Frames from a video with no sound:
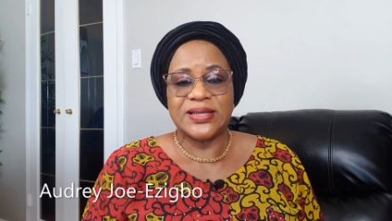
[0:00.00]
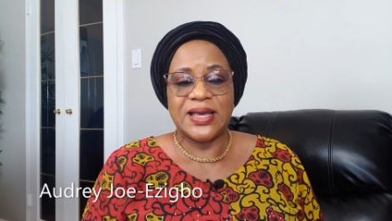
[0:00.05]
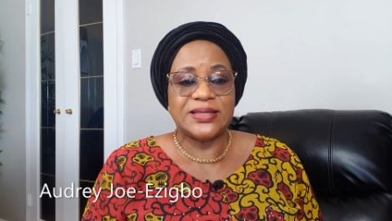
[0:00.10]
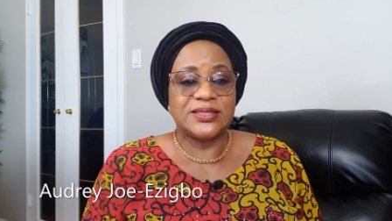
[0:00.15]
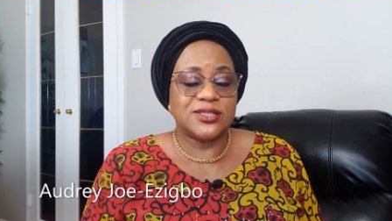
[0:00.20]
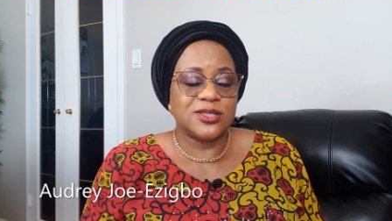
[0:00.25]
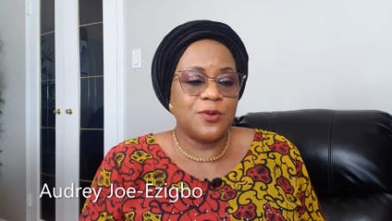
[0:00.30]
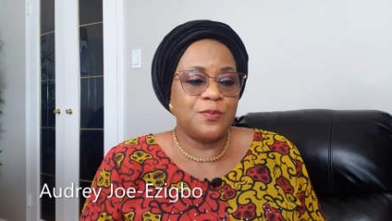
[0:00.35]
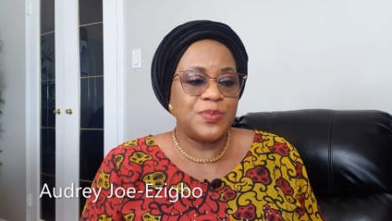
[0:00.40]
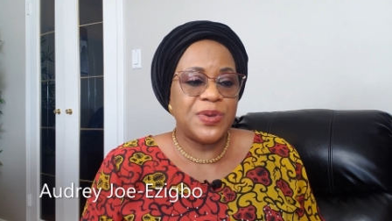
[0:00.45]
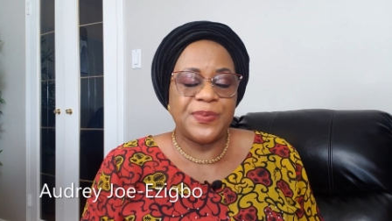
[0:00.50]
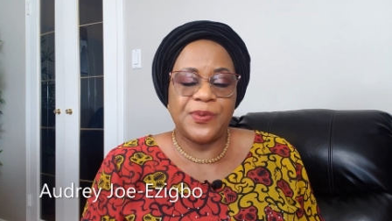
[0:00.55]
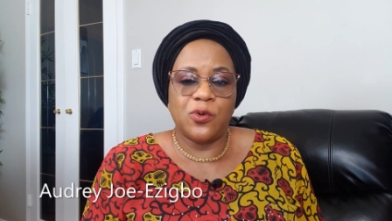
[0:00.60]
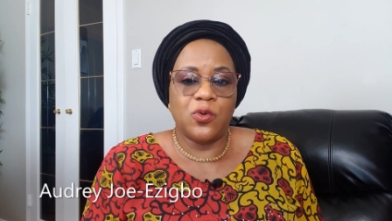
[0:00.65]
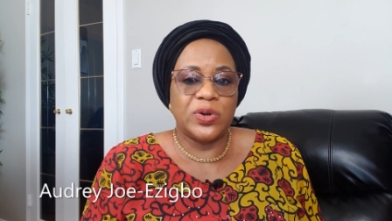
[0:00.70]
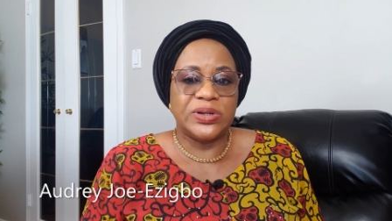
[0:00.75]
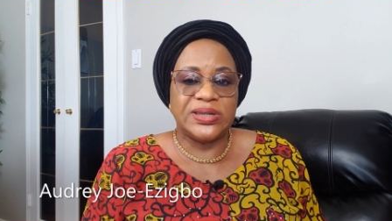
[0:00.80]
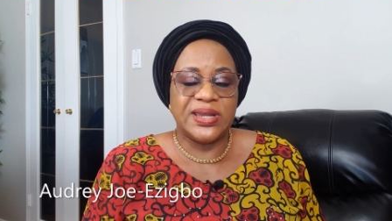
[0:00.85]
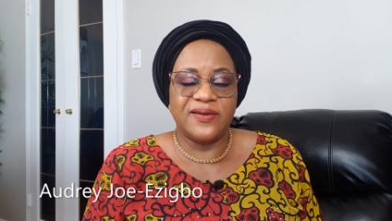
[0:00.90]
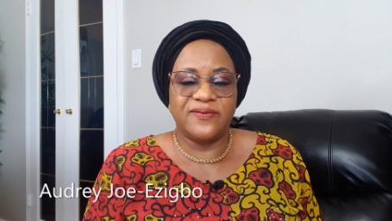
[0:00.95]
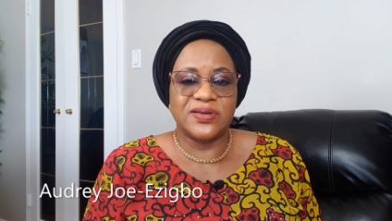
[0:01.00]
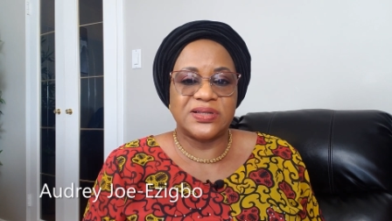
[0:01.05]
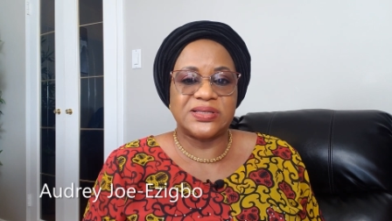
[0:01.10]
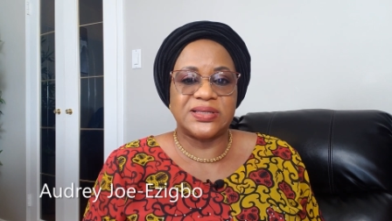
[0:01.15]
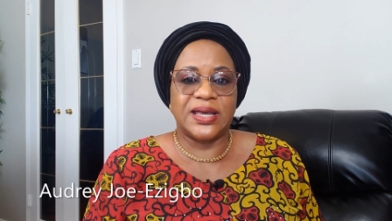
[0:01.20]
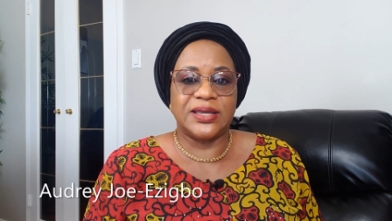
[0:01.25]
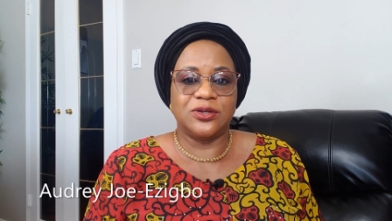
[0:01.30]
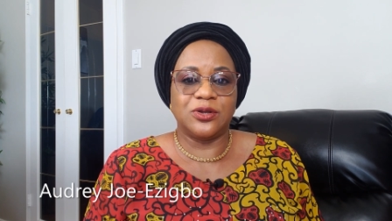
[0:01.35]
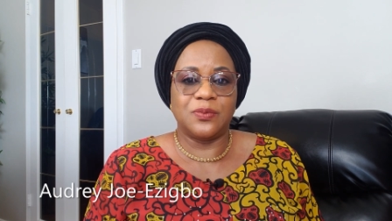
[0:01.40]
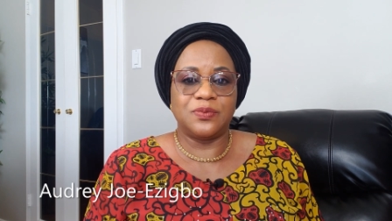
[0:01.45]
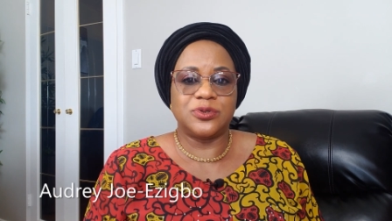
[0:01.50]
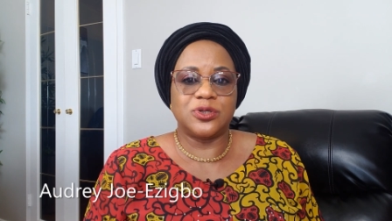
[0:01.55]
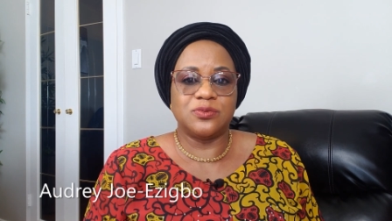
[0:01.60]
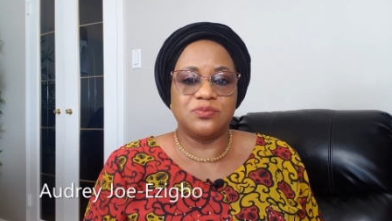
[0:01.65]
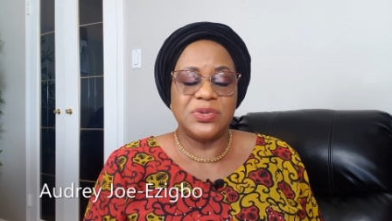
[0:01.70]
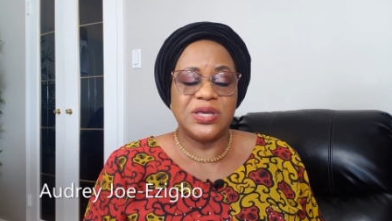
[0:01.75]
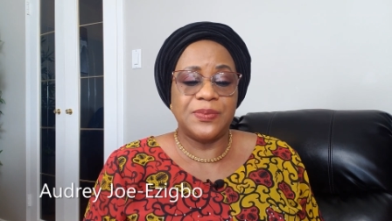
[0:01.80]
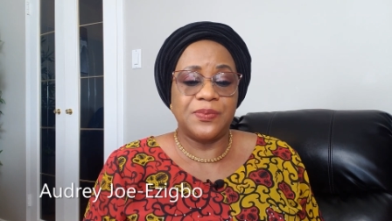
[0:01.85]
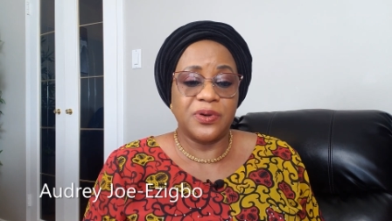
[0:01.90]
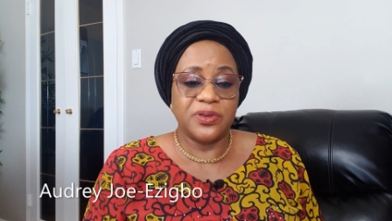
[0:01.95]
And some people would never sign up to
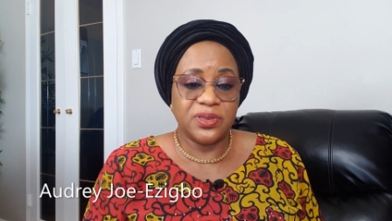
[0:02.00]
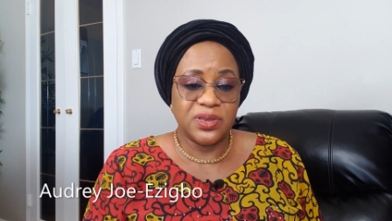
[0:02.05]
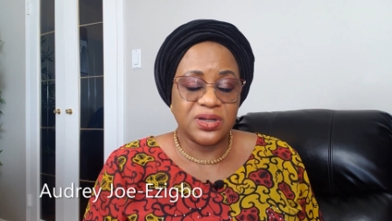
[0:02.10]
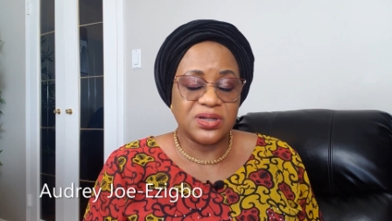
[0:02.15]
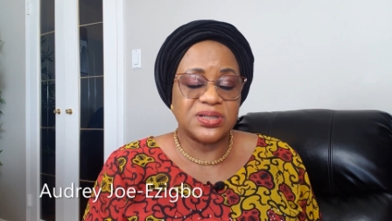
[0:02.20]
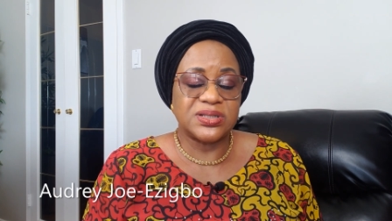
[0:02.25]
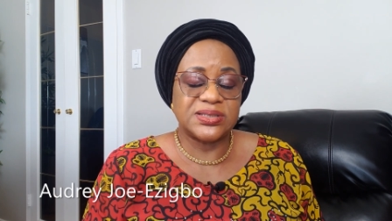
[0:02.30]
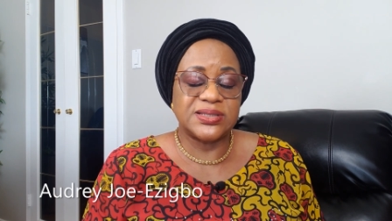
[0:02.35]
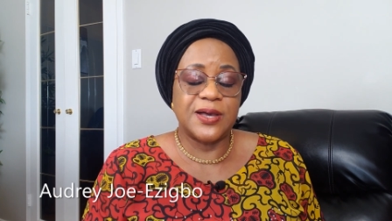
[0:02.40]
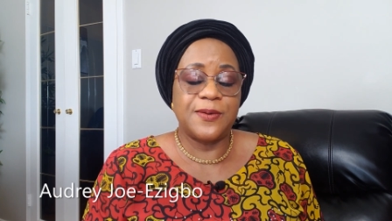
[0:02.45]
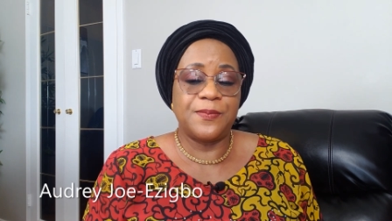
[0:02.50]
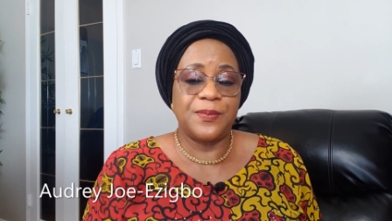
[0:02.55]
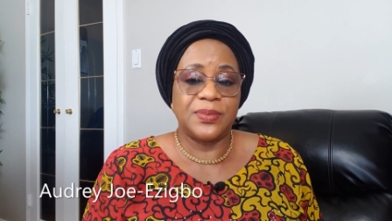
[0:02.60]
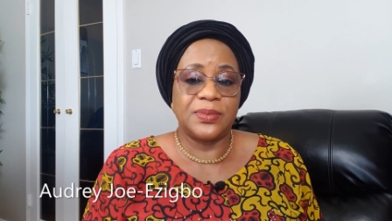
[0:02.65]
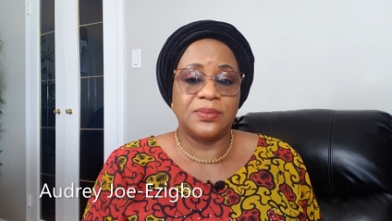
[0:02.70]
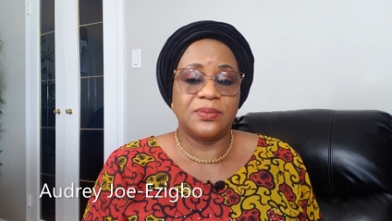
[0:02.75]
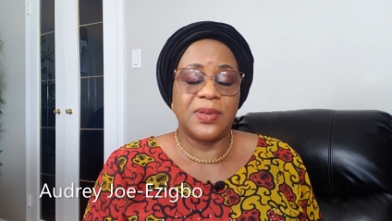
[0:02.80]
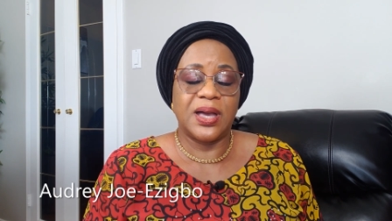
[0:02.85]
me, but there are some,